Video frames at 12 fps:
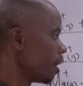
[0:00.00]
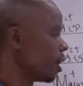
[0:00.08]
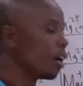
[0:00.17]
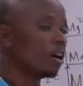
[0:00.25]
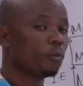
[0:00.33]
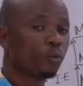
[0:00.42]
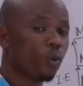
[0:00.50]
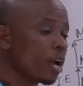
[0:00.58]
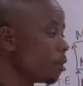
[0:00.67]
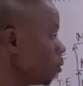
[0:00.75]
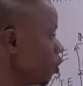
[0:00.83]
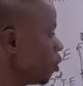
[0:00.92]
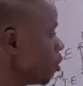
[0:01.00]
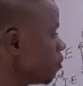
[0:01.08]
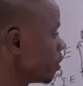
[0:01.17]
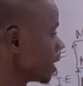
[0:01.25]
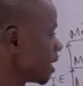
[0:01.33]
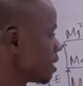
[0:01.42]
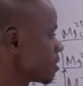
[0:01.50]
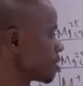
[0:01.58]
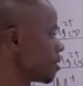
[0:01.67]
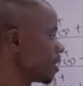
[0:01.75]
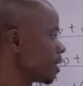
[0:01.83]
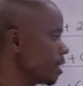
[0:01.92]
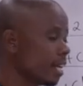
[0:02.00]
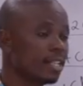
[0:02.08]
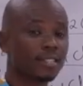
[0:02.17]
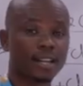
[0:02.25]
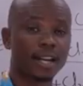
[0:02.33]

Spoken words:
1 mole of a gas gains